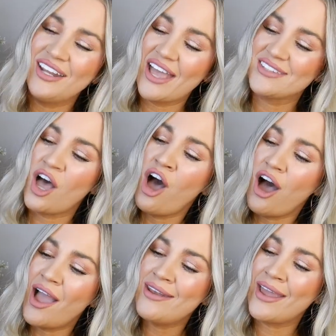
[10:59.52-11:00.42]
It has a
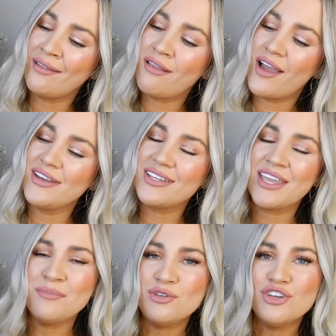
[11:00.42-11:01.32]
high neckline to
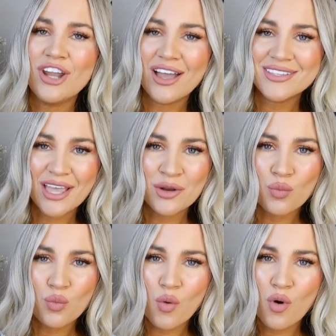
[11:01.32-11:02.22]
keep you nice and